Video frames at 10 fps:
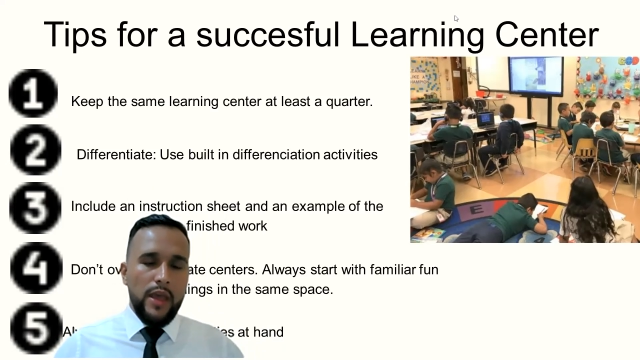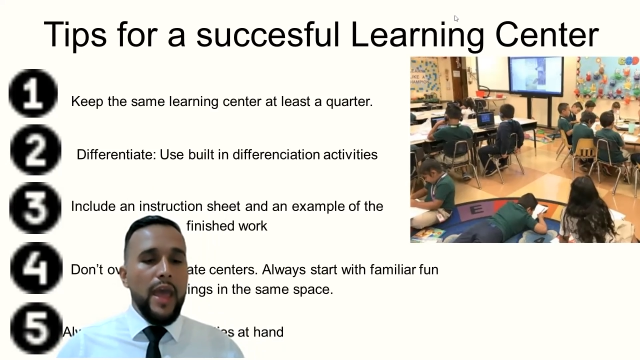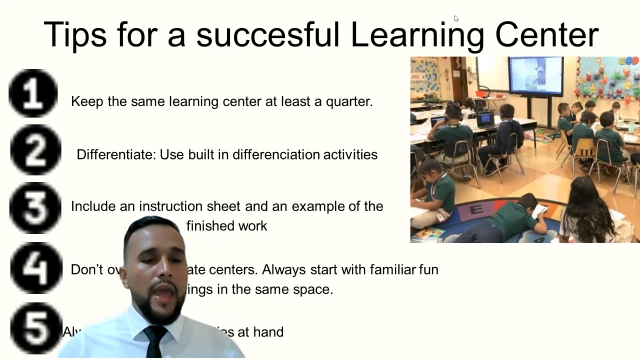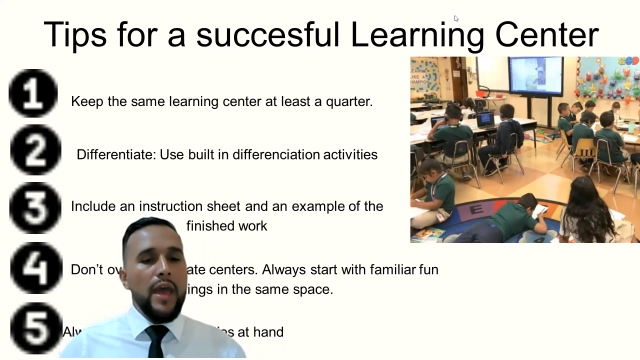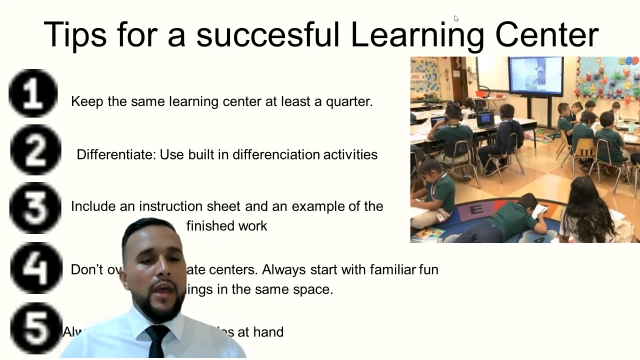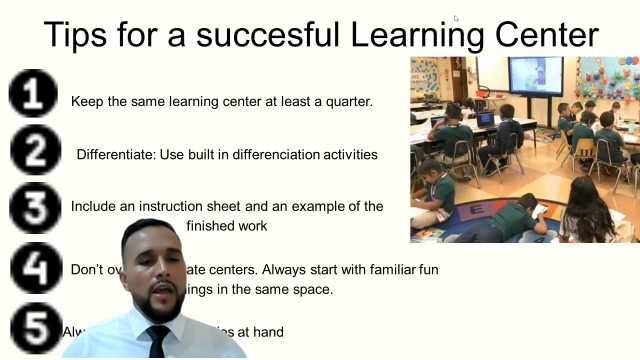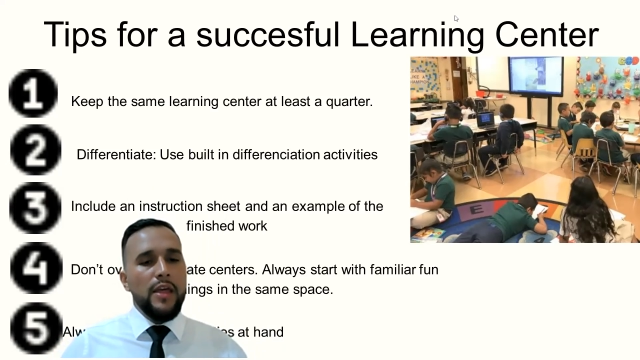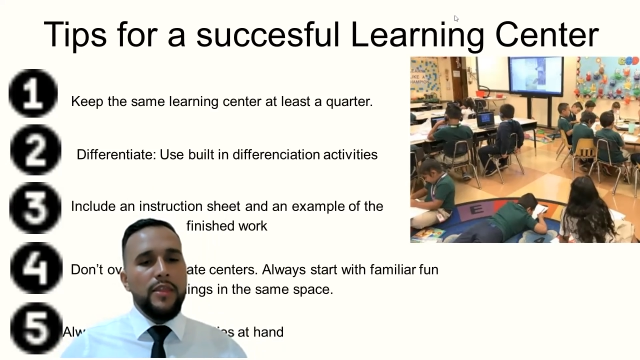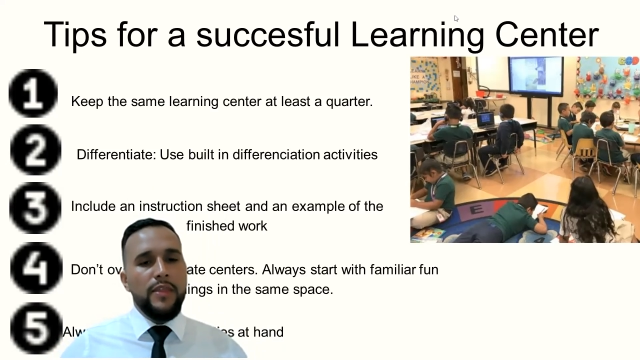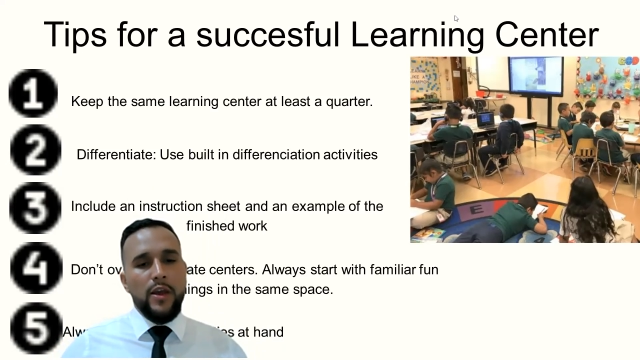And
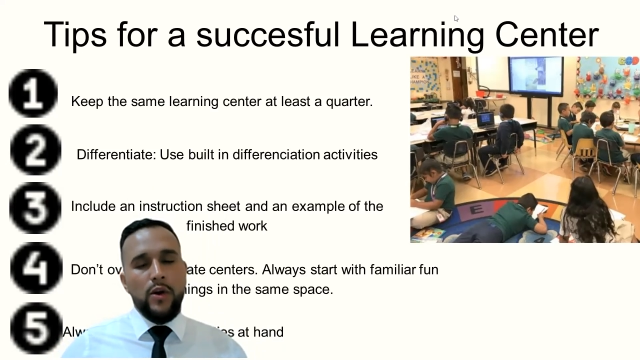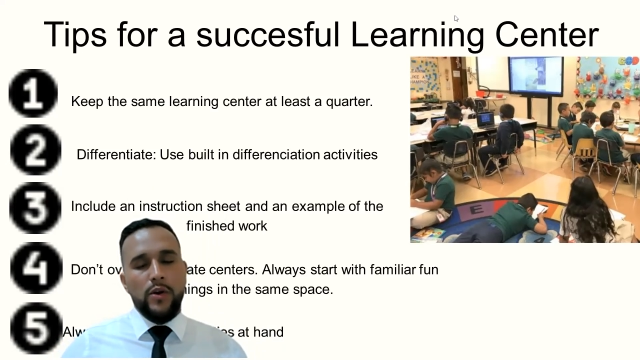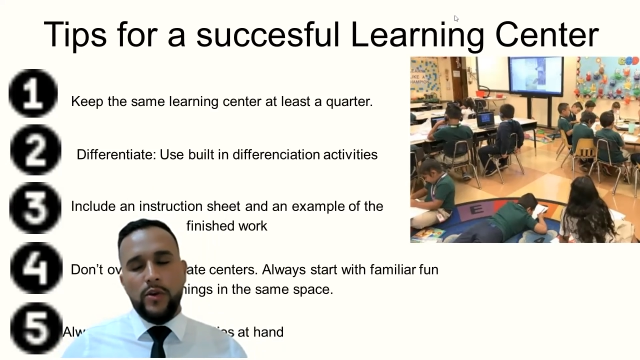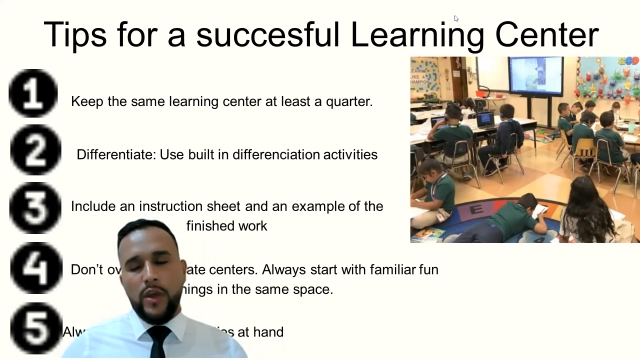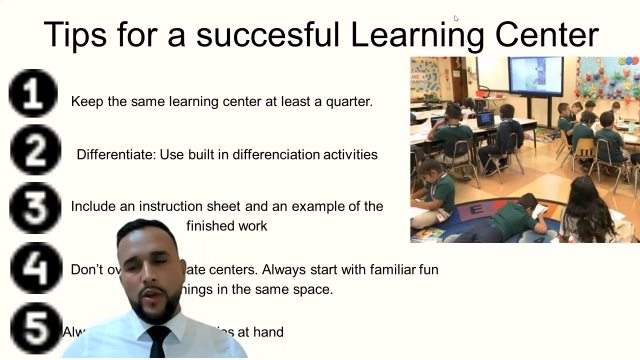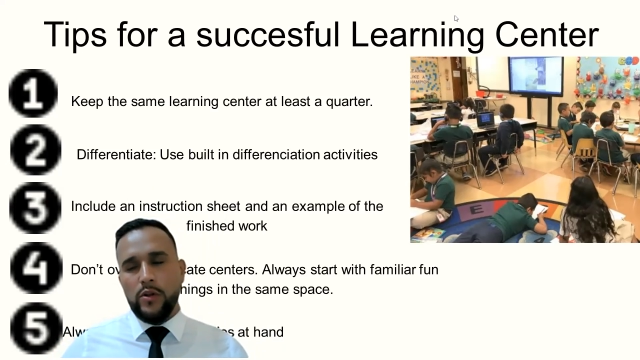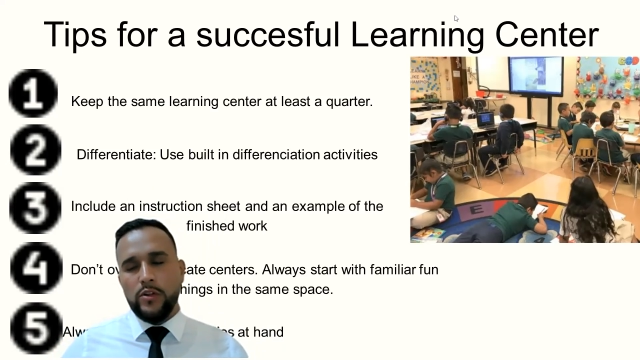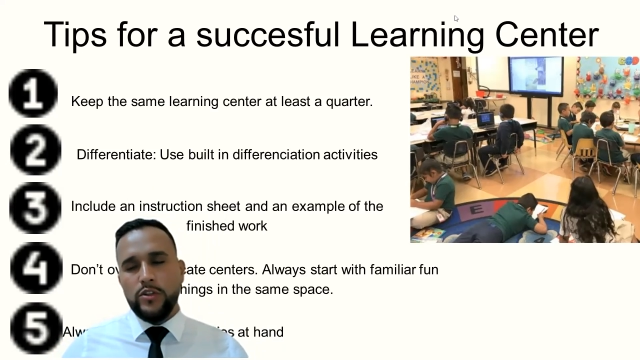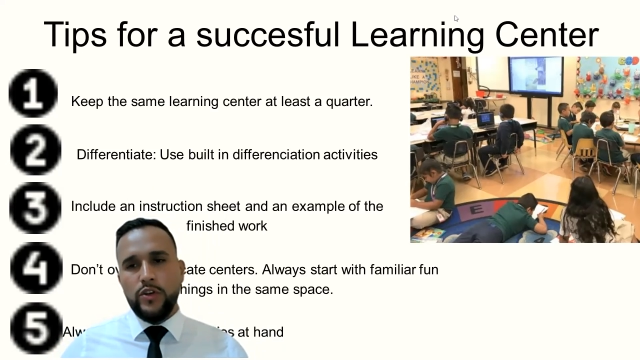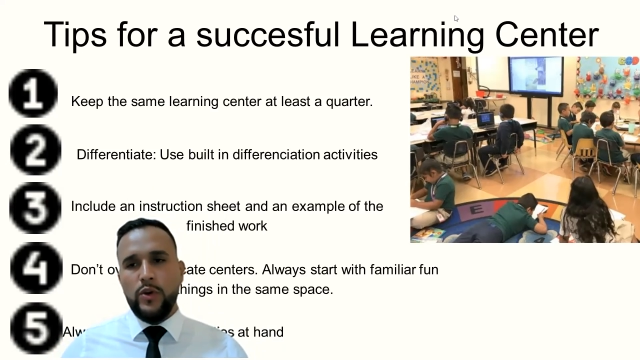you can
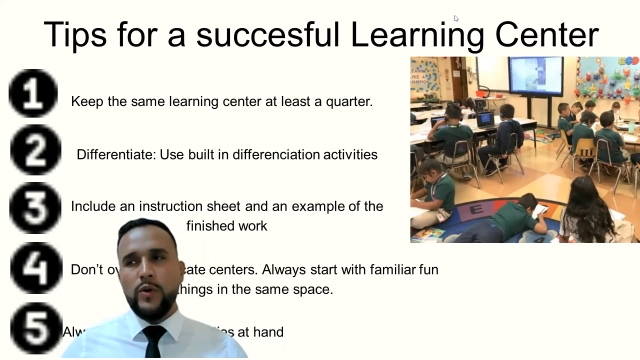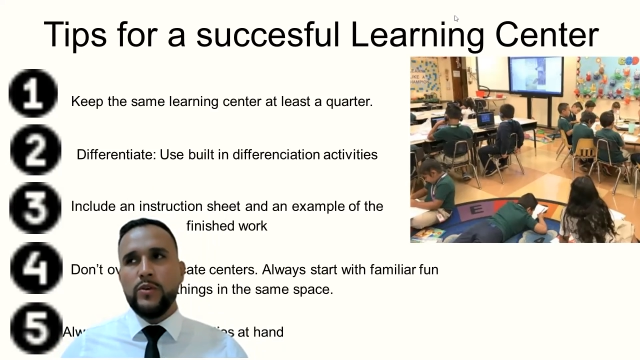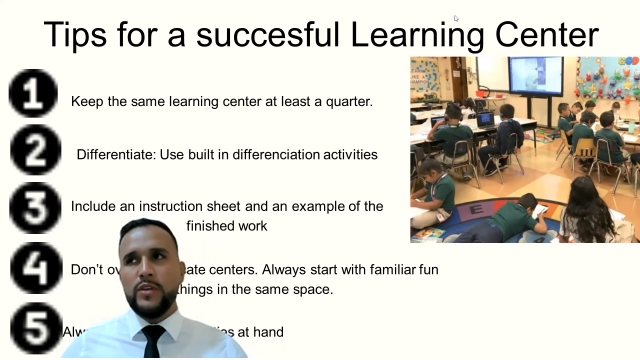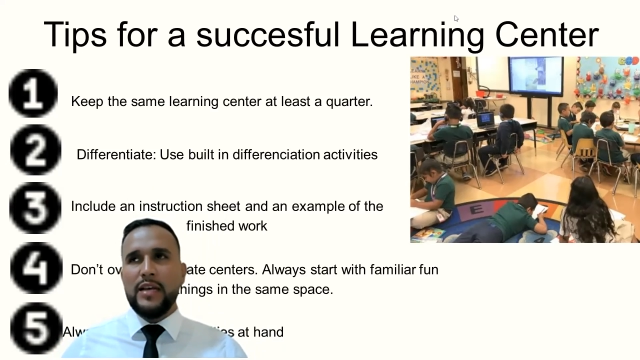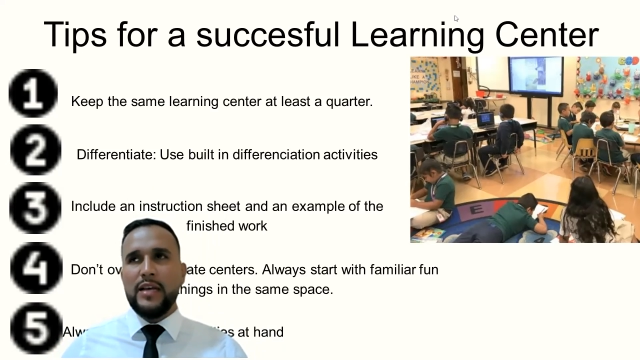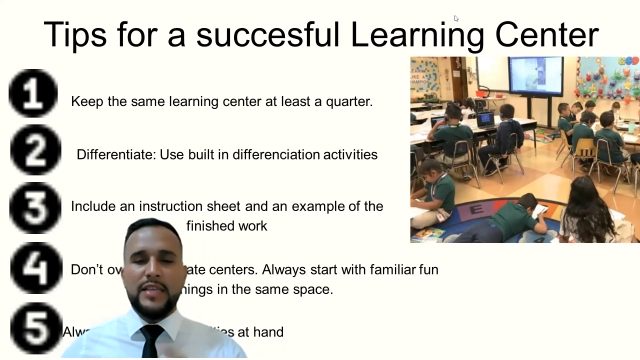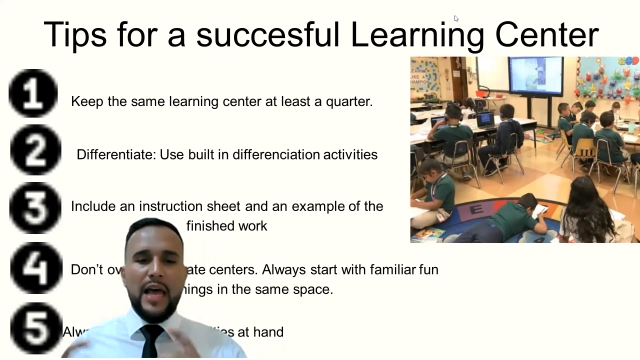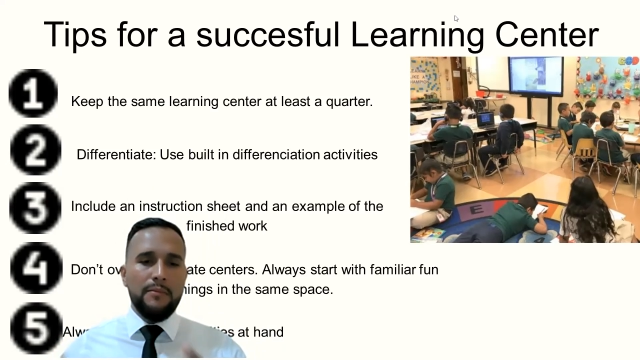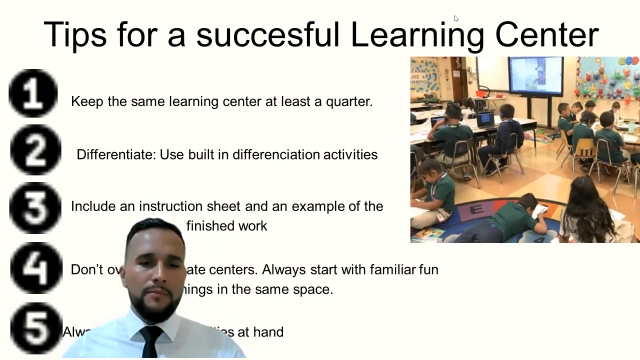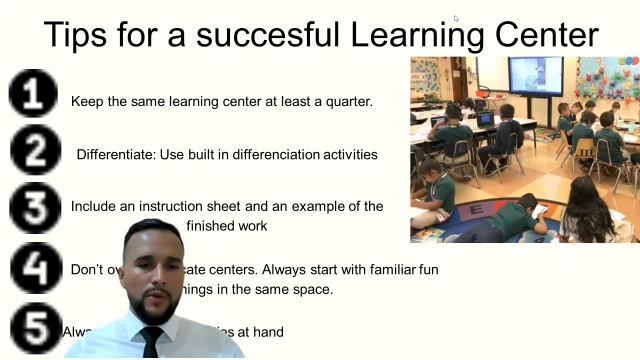also use a
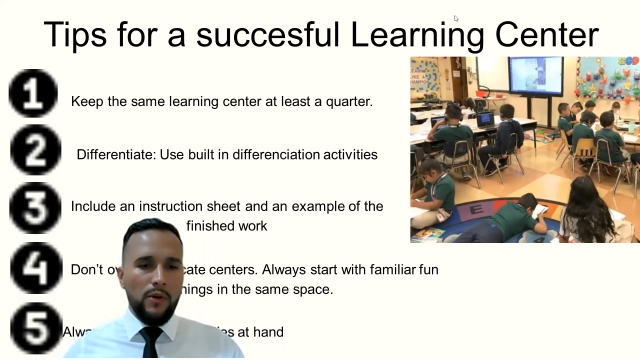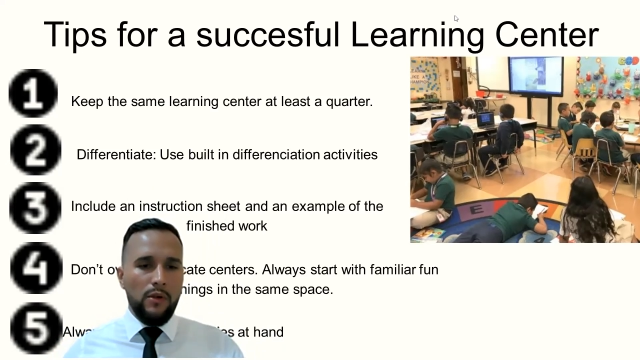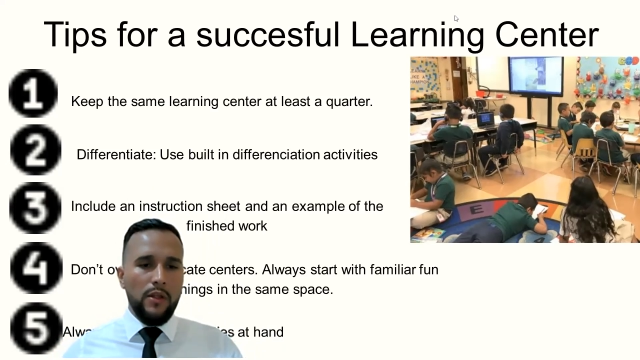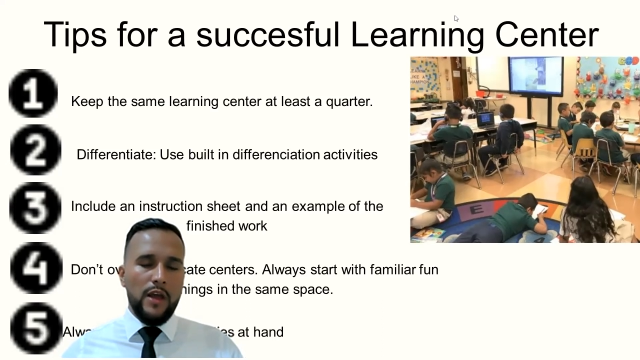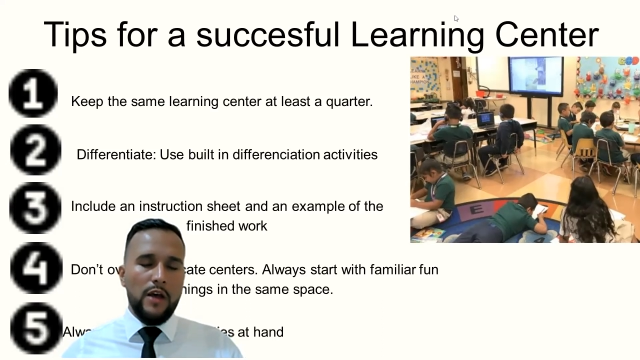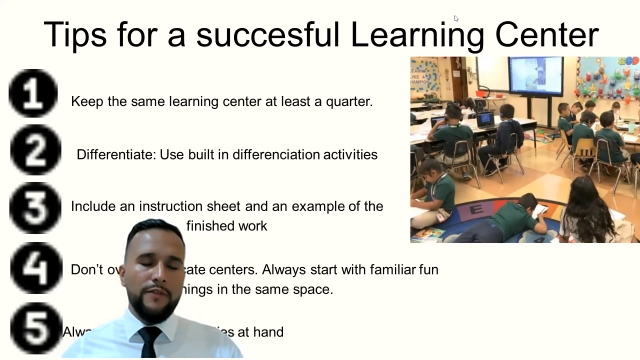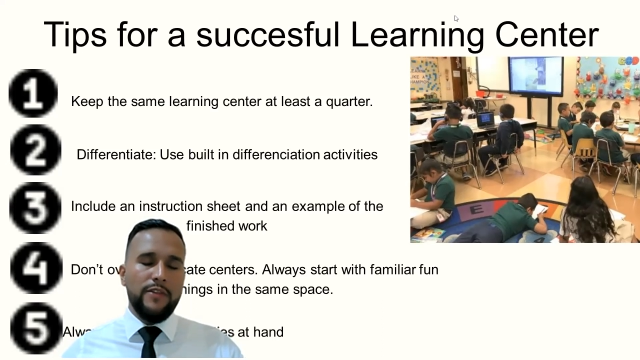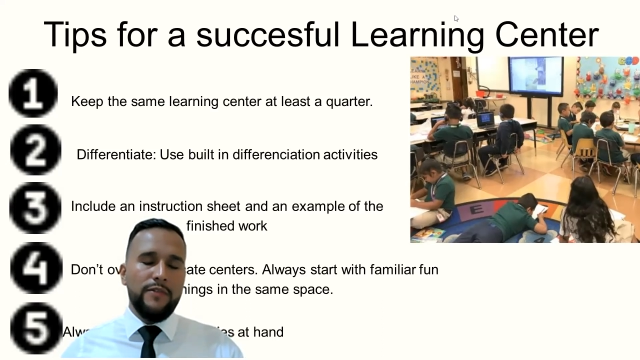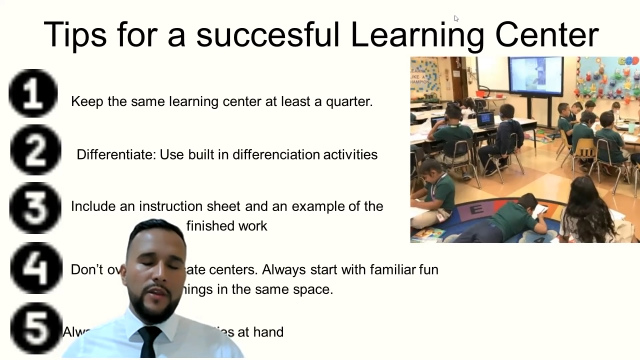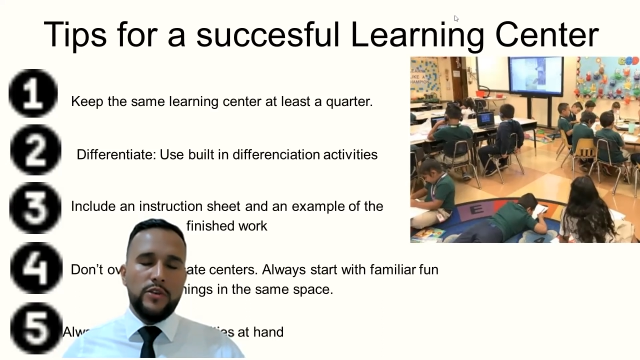sample of
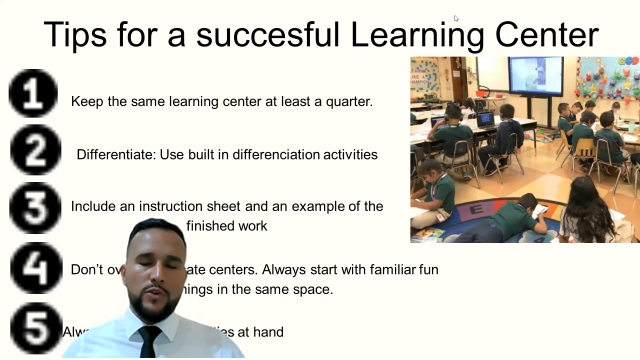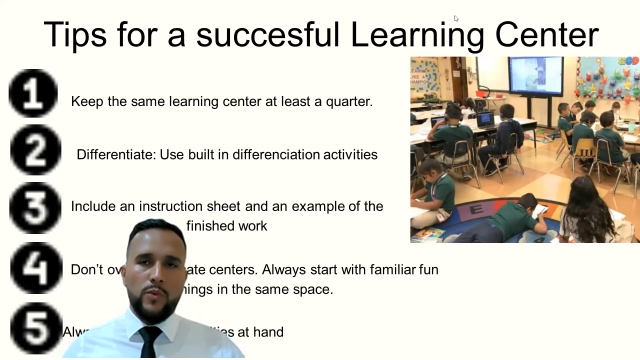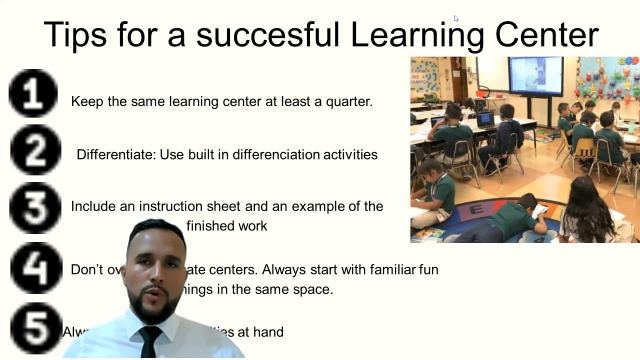the finished